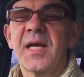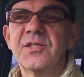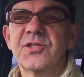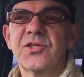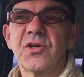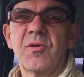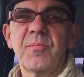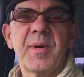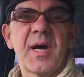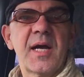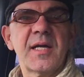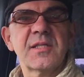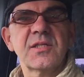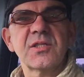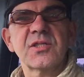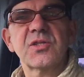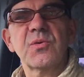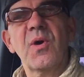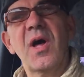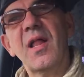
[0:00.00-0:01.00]
Joe
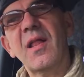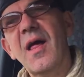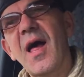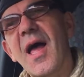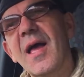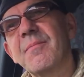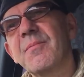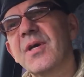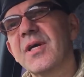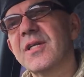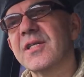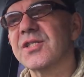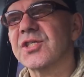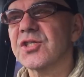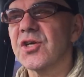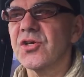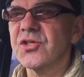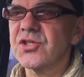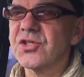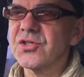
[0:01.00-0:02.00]
Biden's, well, I'm going to
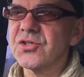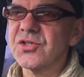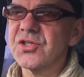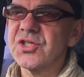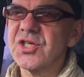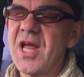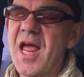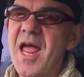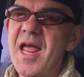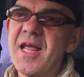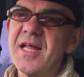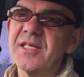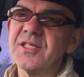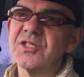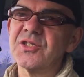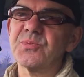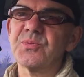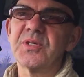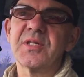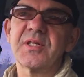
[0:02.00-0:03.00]
social
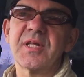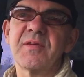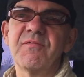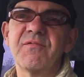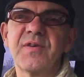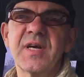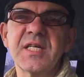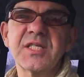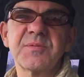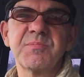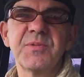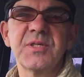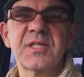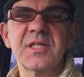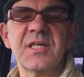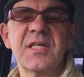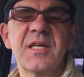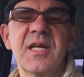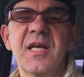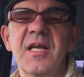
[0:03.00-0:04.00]
change with investment
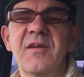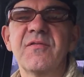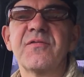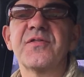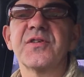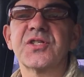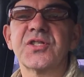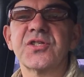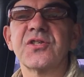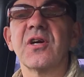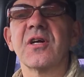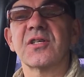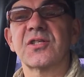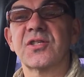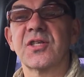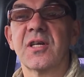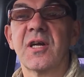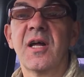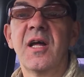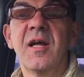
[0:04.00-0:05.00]
in
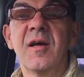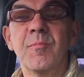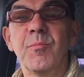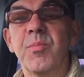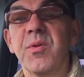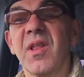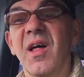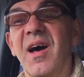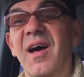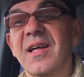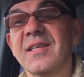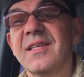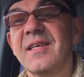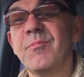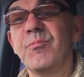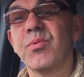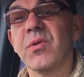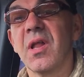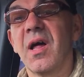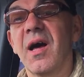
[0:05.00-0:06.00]
infrastructure.
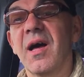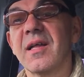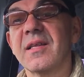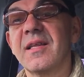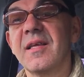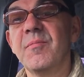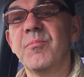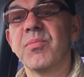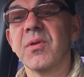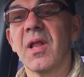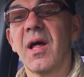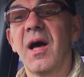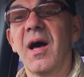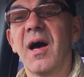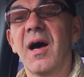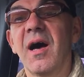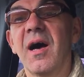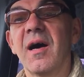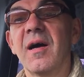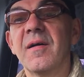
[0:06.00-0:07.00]

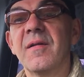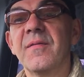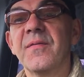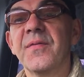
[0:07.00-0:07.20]
Blah-de-blah-de-blah.